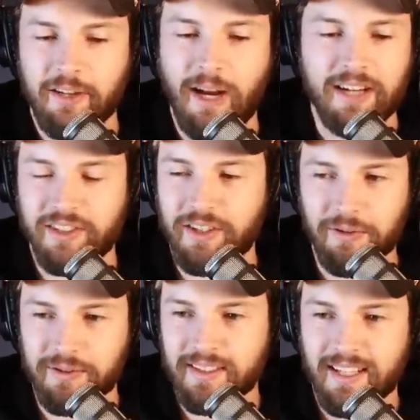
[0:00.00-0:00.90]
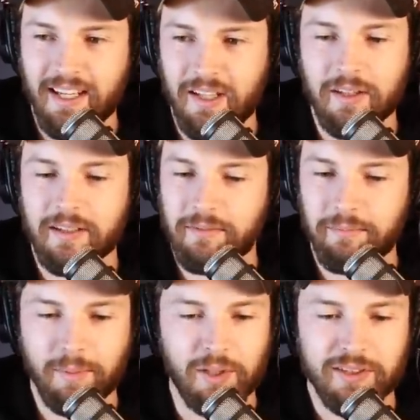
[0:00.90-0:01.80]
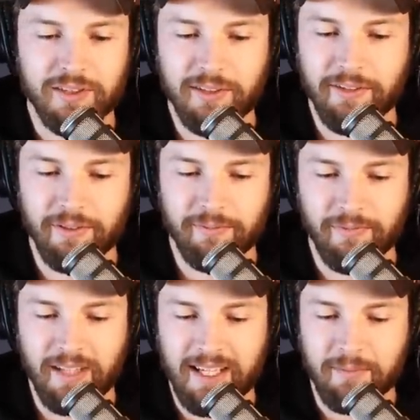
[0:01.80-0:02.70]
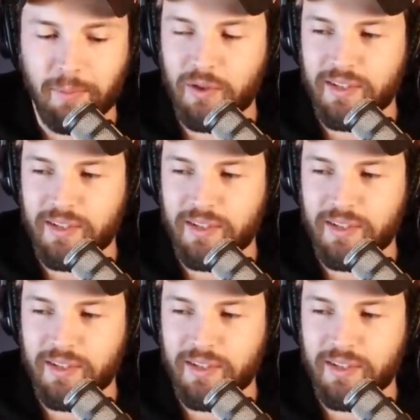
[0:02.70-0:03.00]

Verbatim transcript: attraction goes in multitude of different, like it,